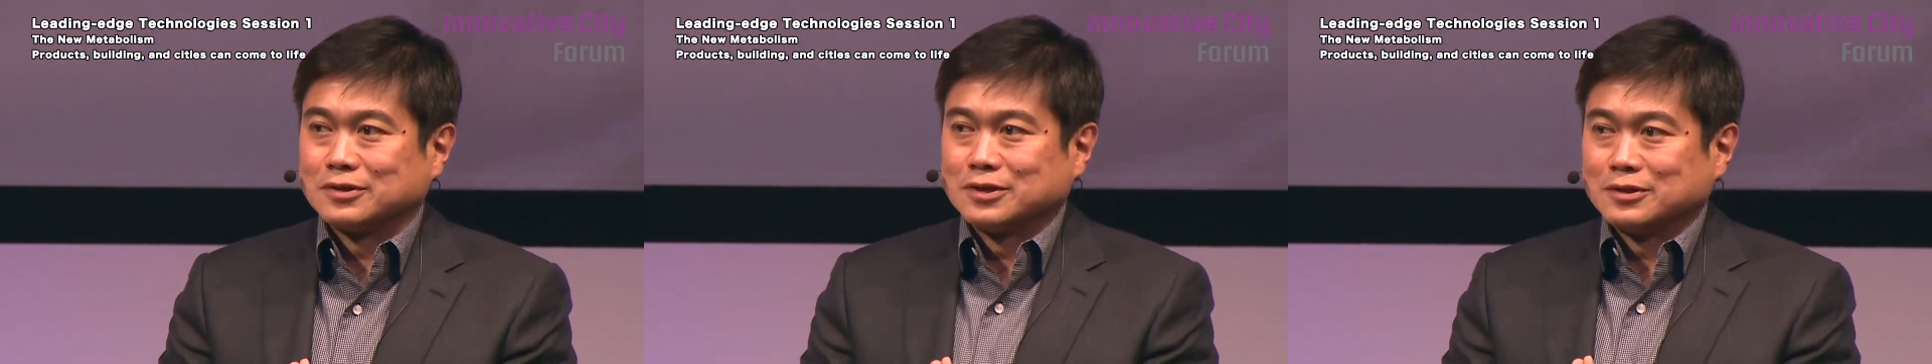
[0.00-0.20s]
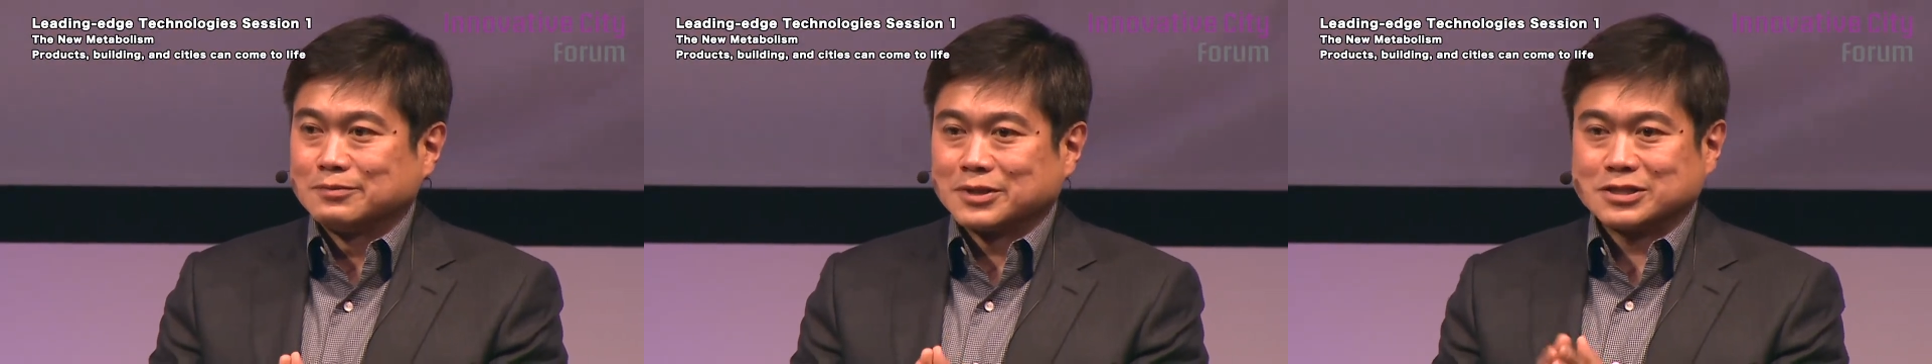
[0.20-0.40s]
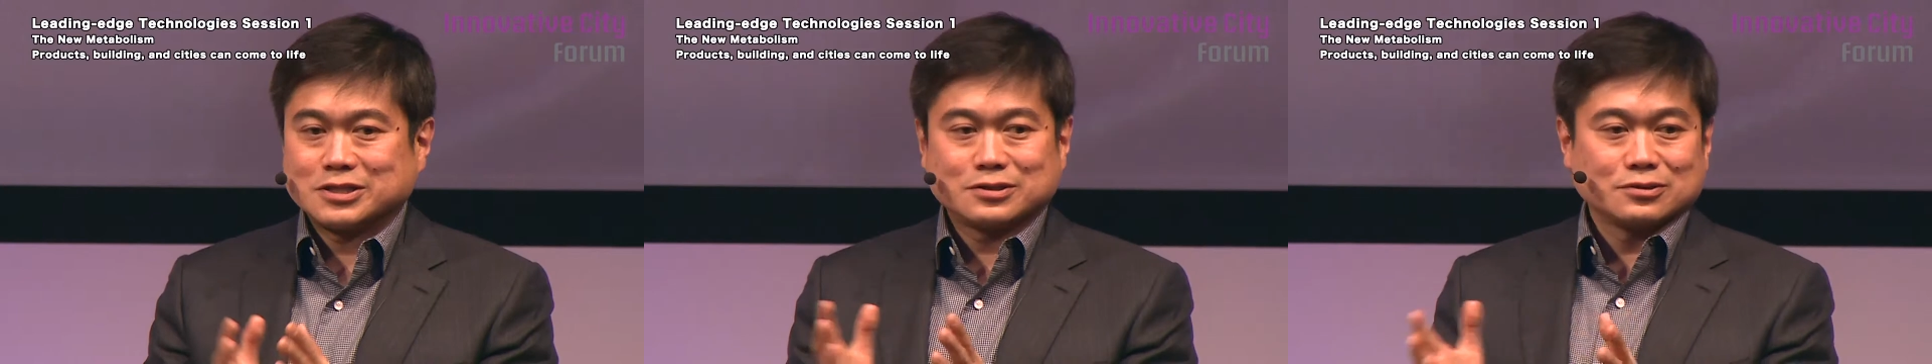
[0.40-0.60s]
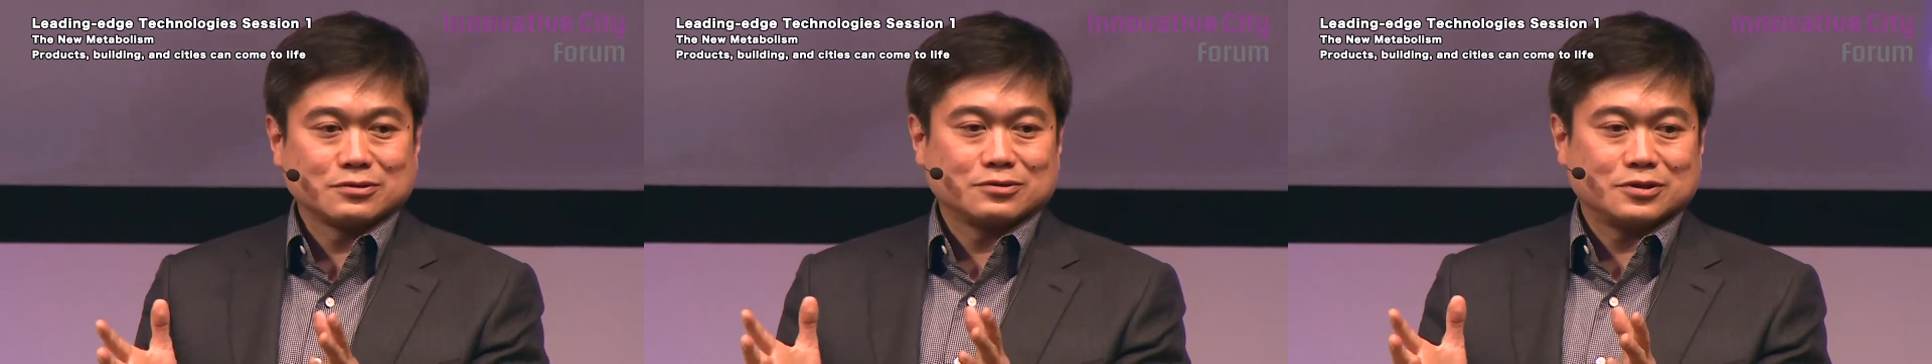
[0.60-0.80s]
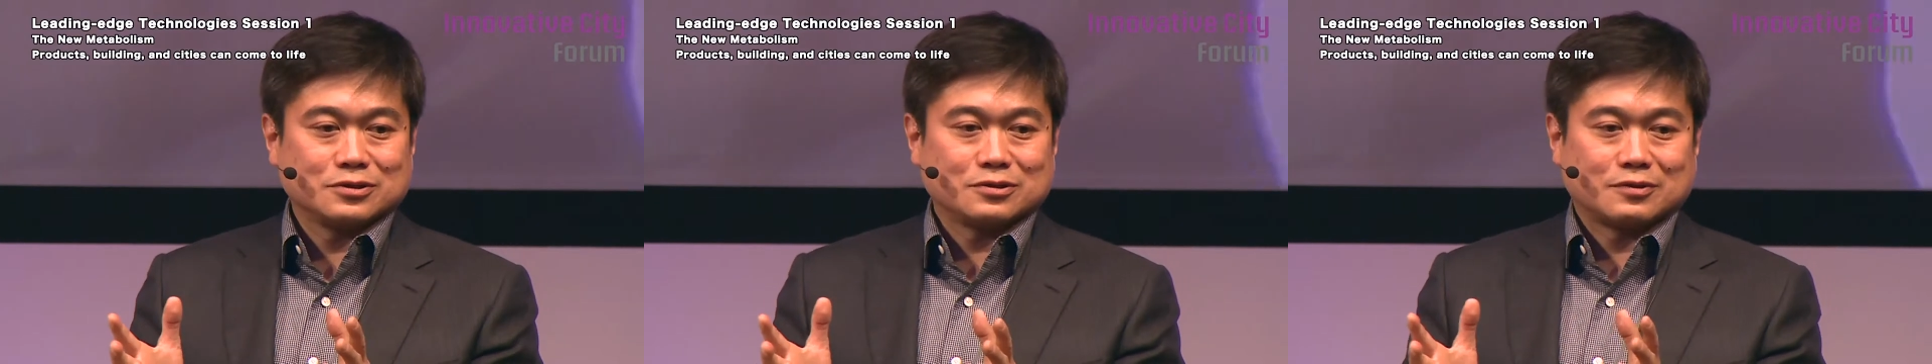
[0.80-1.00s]
in
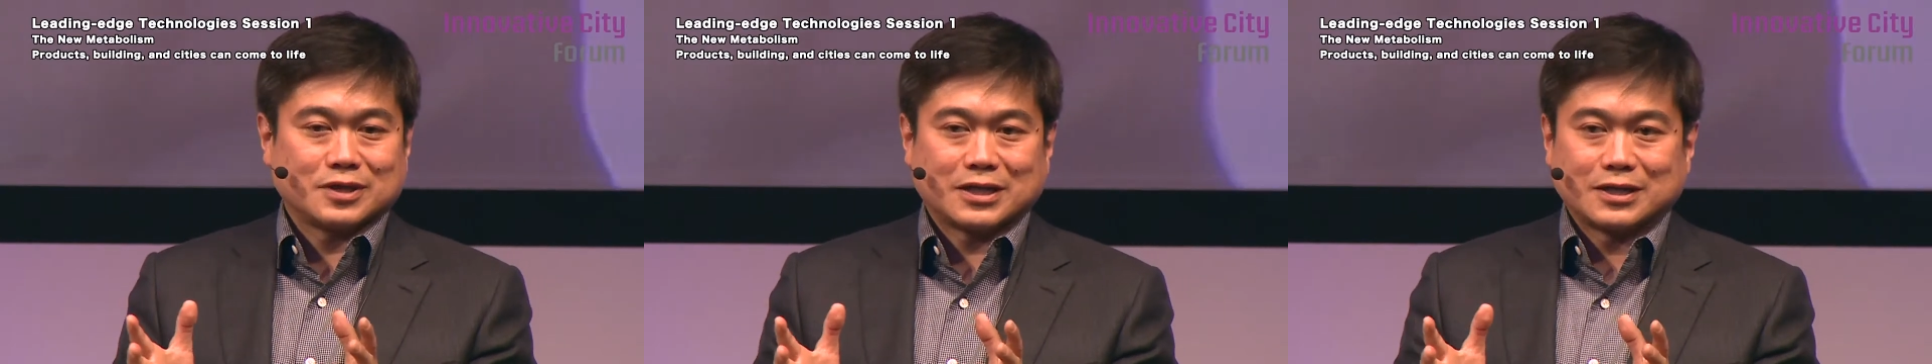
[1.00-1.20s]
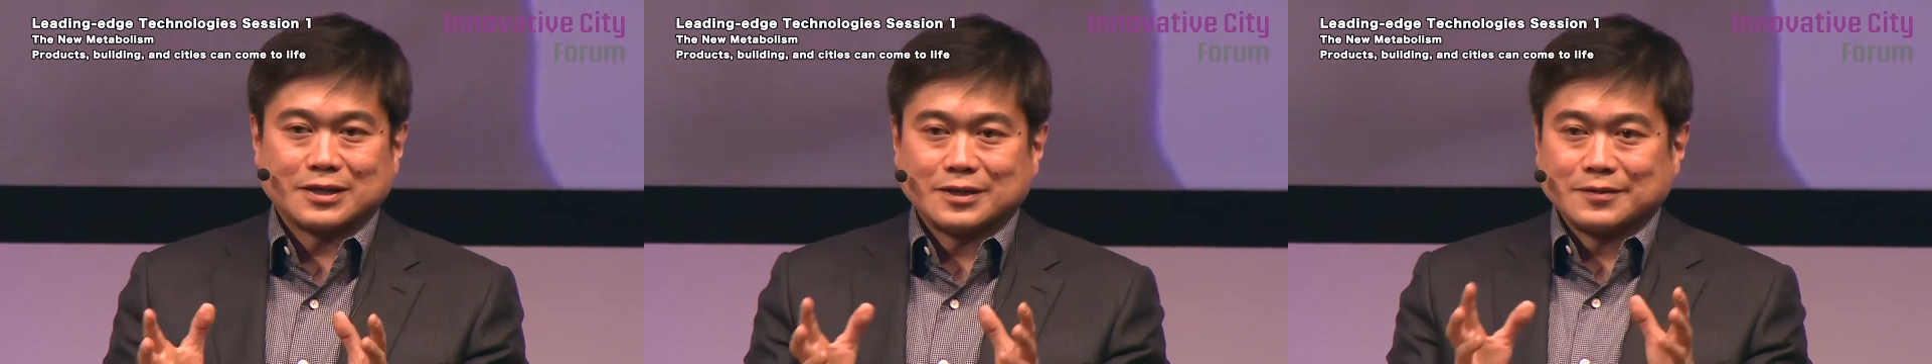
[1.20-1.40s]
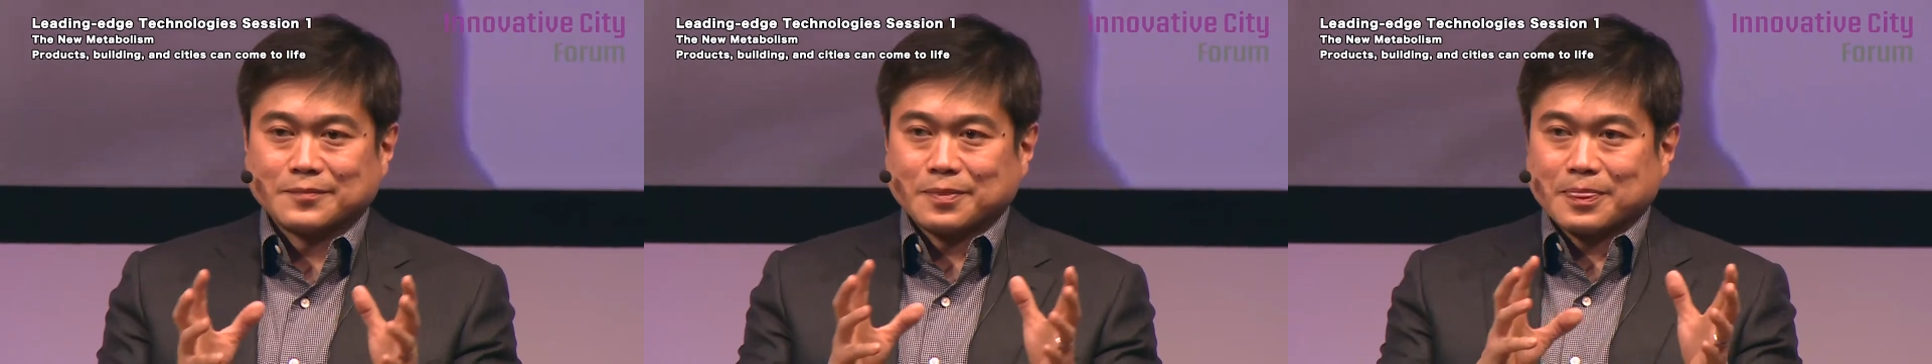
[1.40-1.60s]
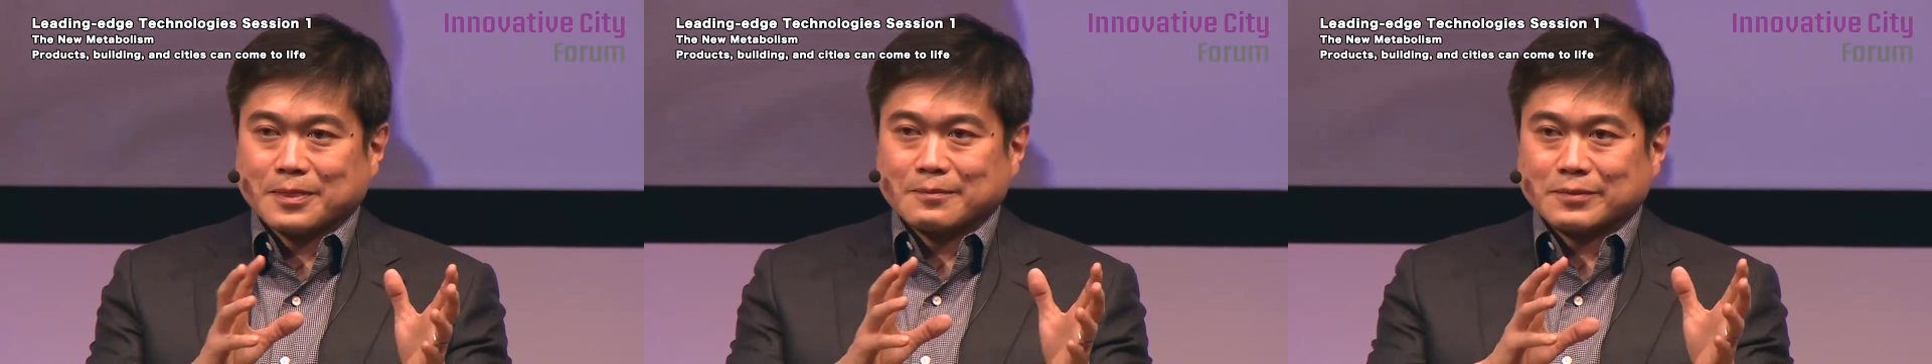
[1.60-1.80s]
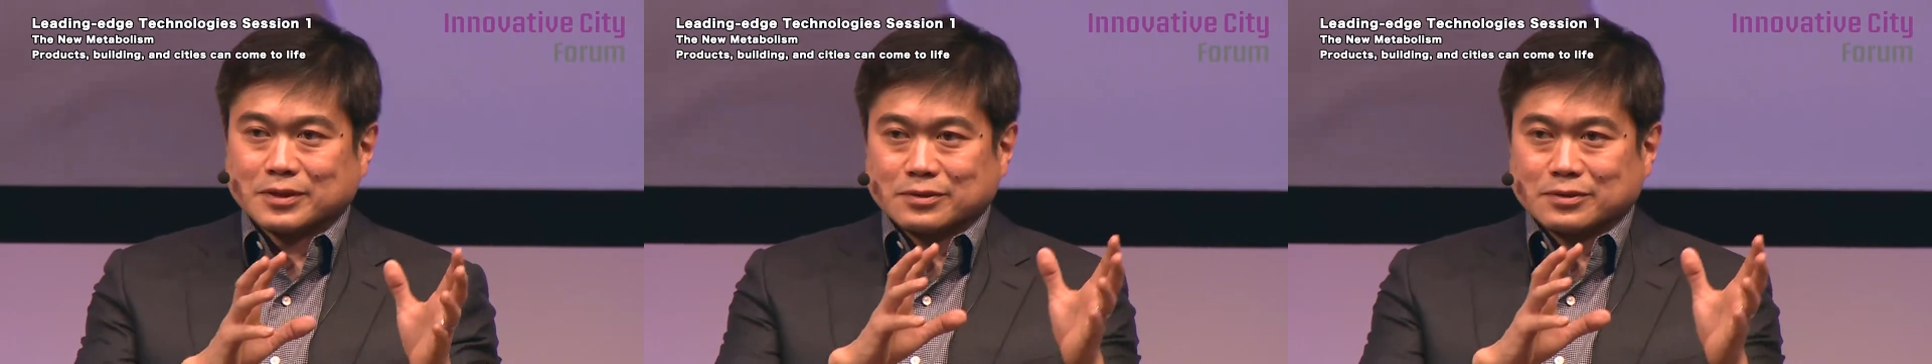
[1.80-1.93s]
architecture,